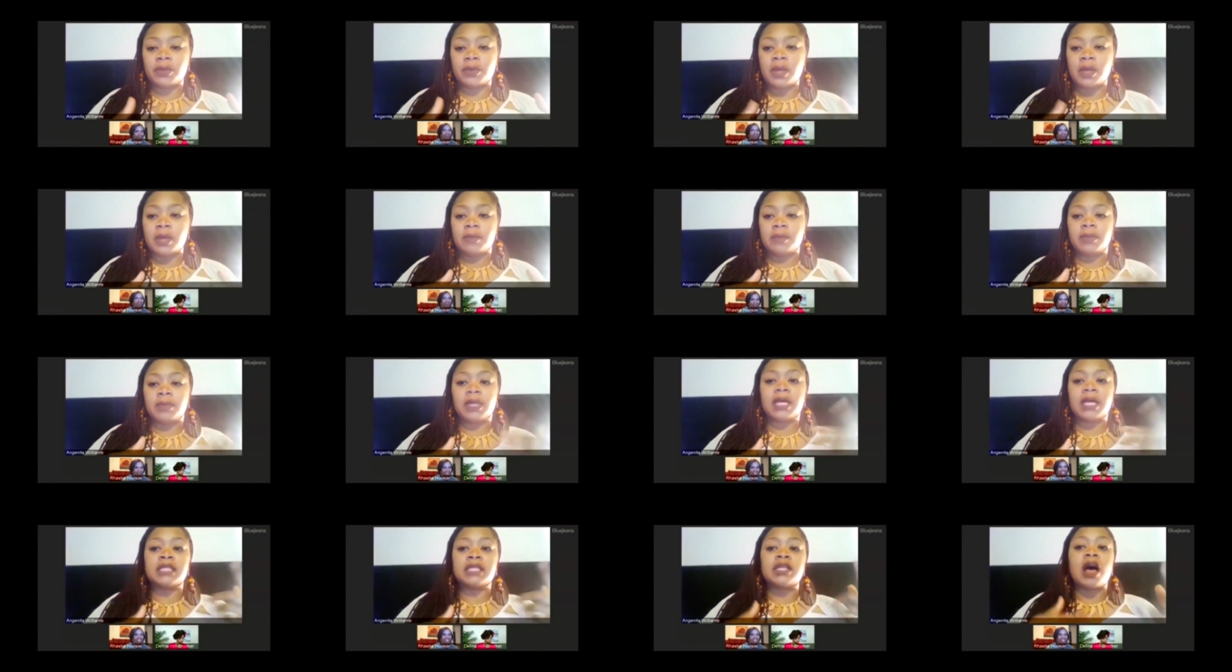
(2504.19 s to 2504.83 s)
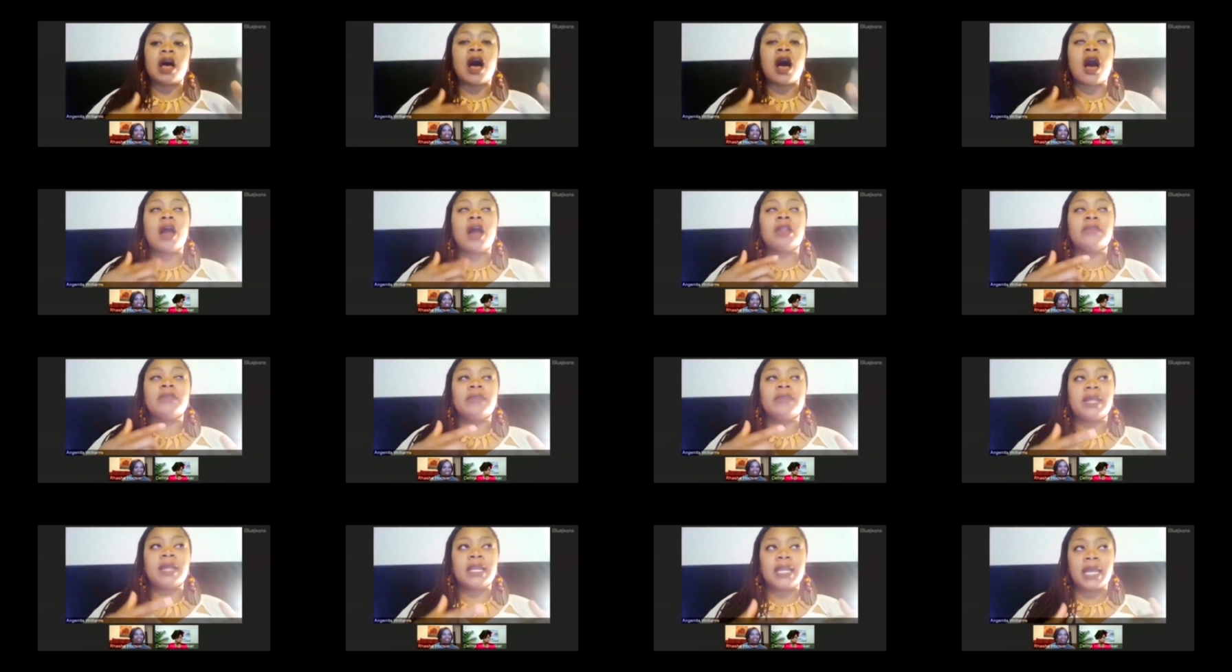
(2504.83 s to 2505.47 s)
because all of
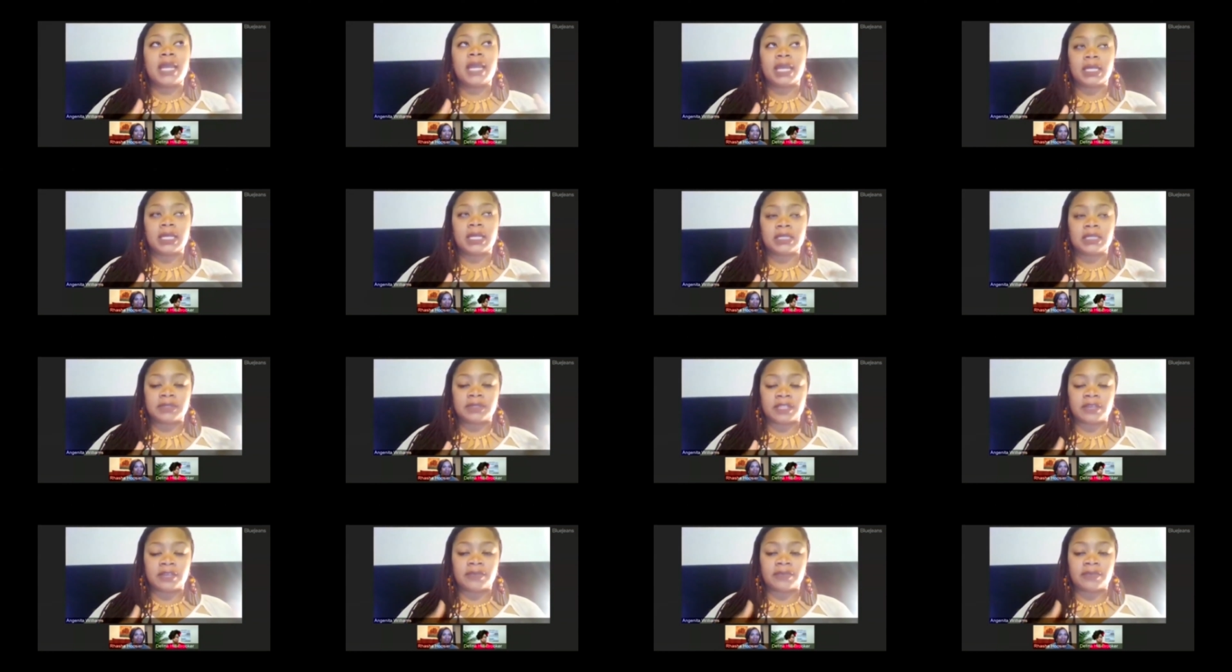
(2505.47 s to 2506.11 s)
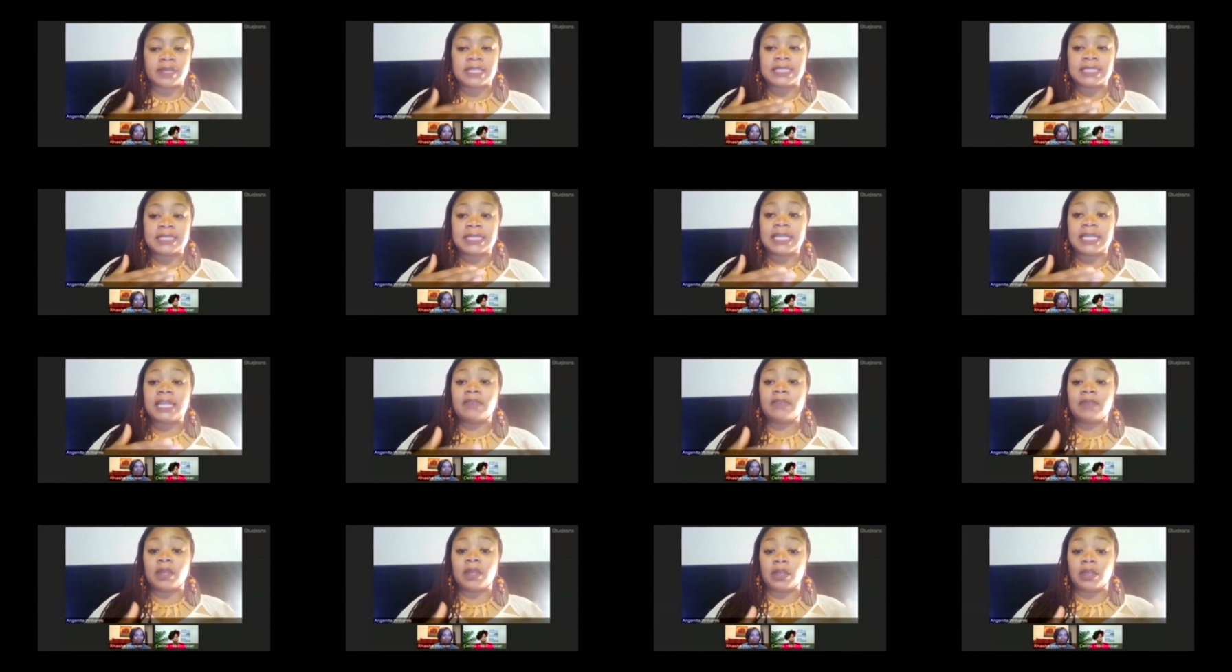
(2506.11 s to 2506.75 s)
that negative stuff is
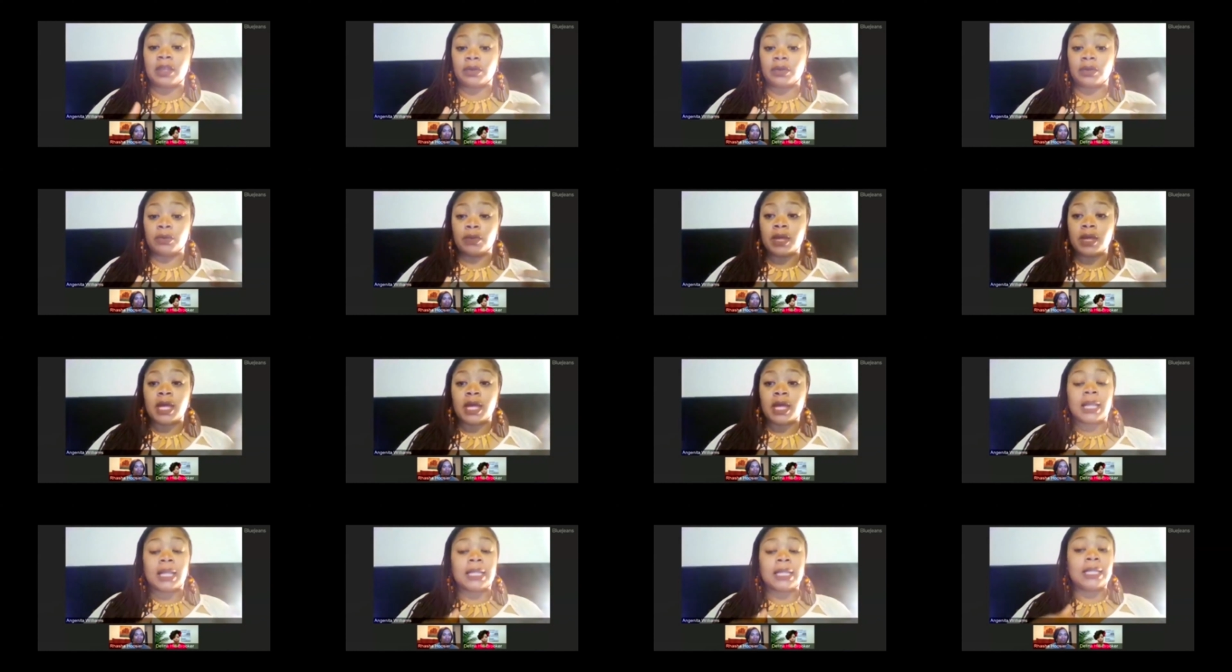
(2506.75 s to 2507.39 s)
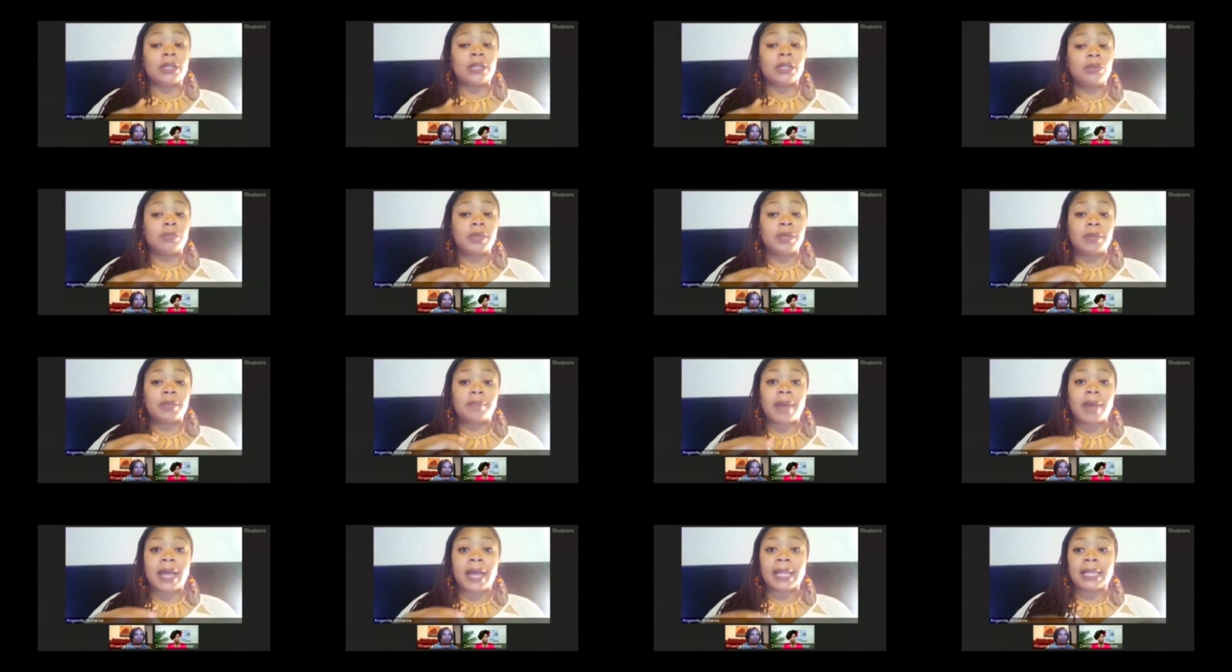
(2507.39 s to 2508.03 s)
leaving you little bit
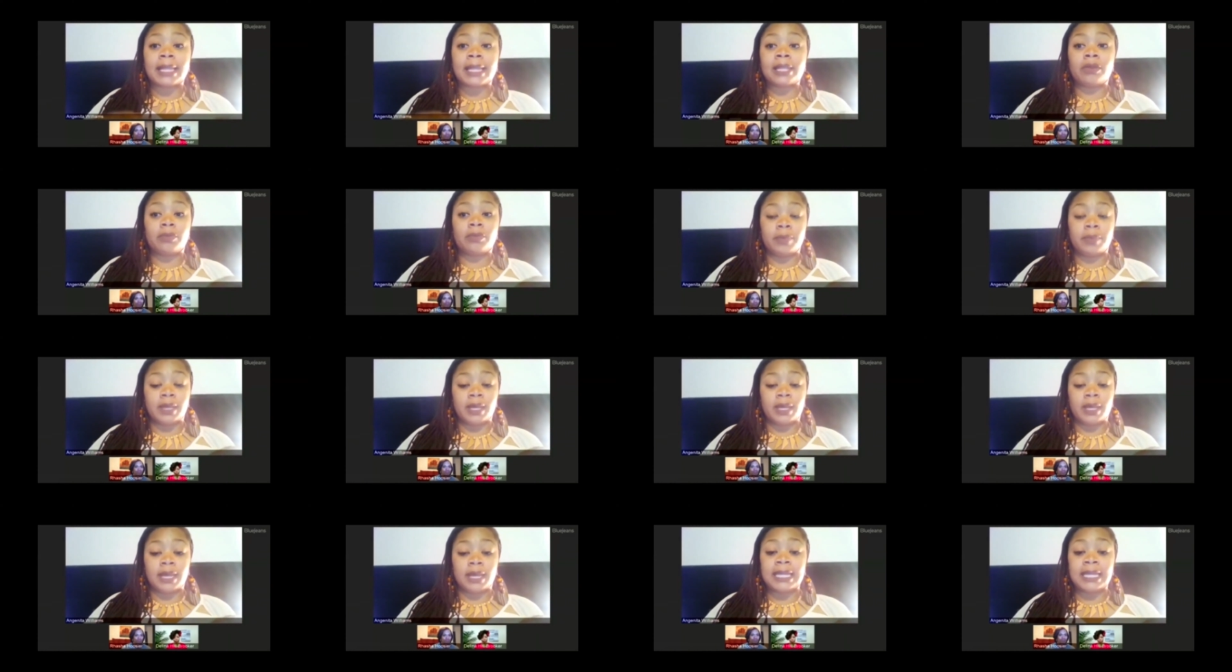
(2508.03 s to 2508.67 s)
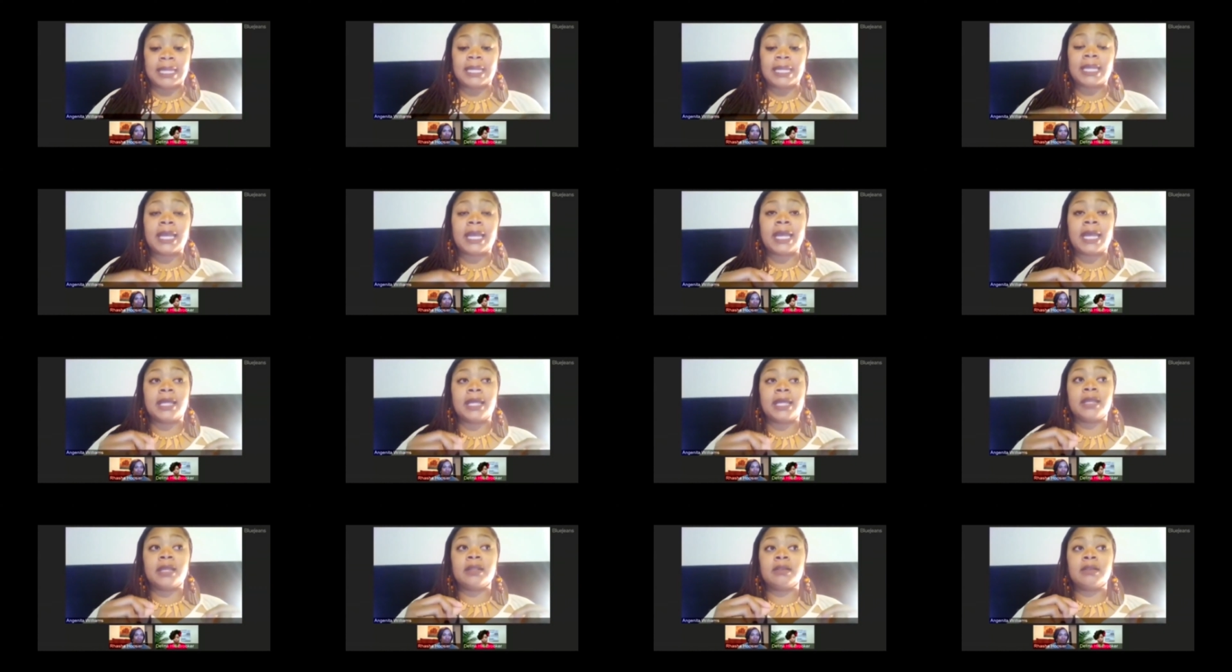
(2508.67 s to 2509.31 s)
by little bit.
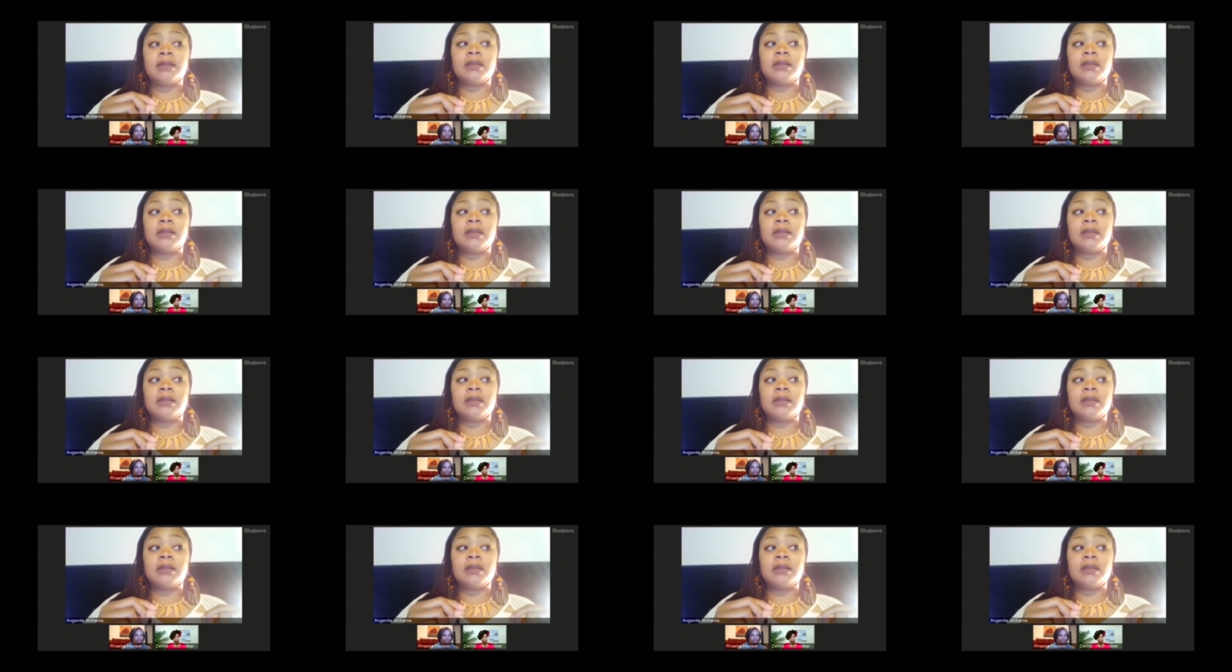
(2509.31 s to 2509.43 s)
The